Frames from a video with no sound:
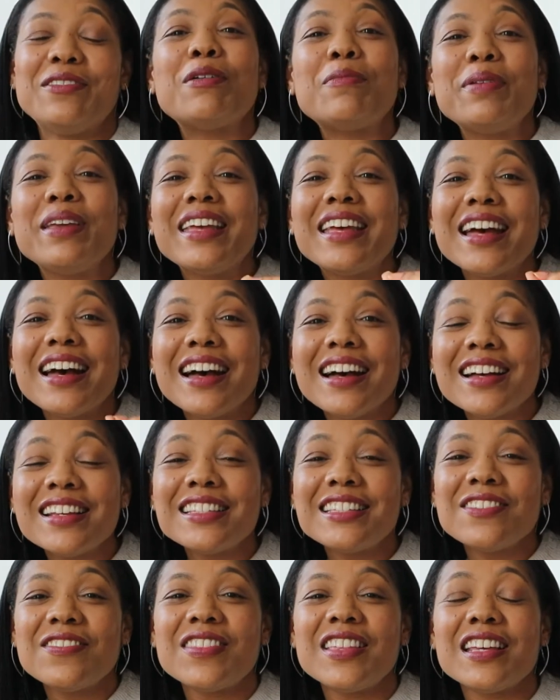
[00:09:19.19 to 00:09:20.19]
But
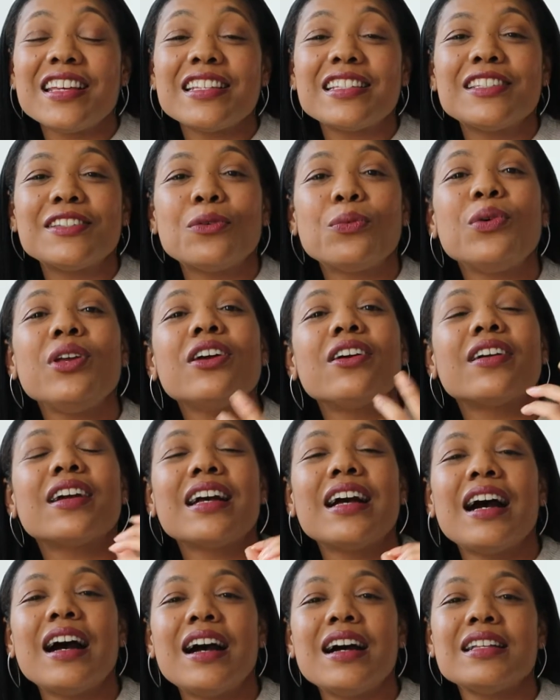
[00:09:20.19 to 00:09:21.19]
because of this, we are
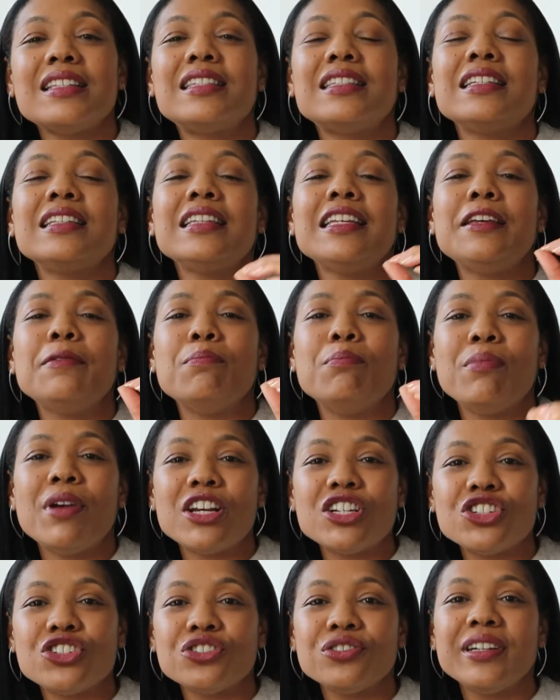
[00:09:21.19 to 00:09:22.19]
constantly
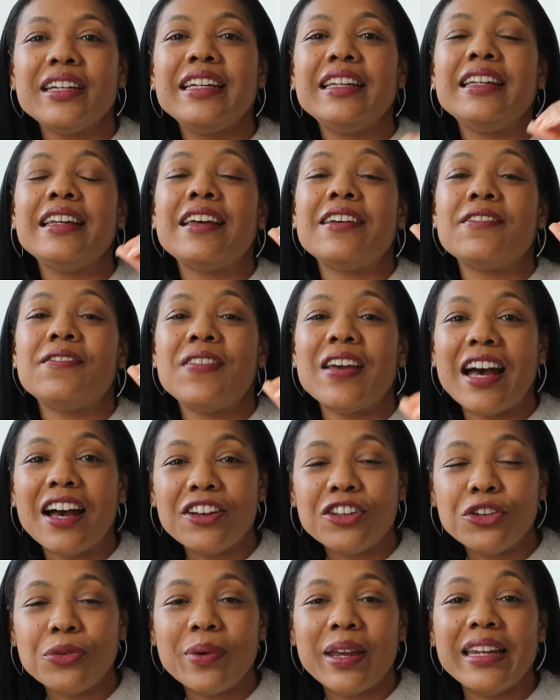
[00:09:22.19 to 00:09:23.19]
measuring,
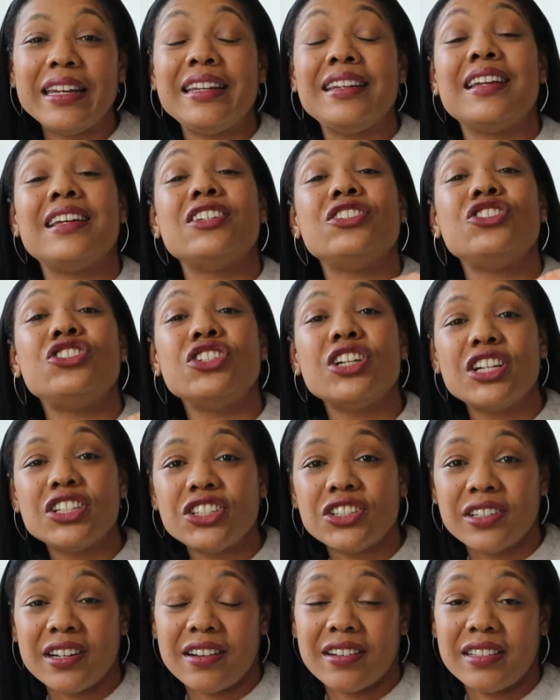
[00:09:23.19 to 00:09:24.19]
evaluating, and
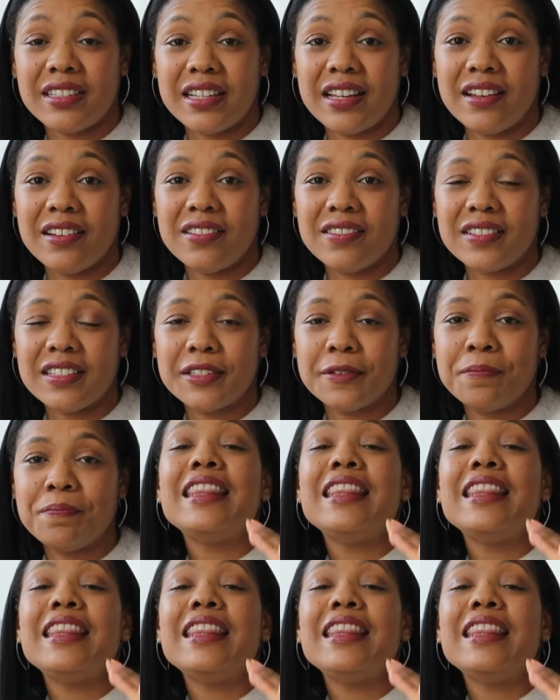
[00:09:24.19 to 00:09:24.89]
judging ourselves.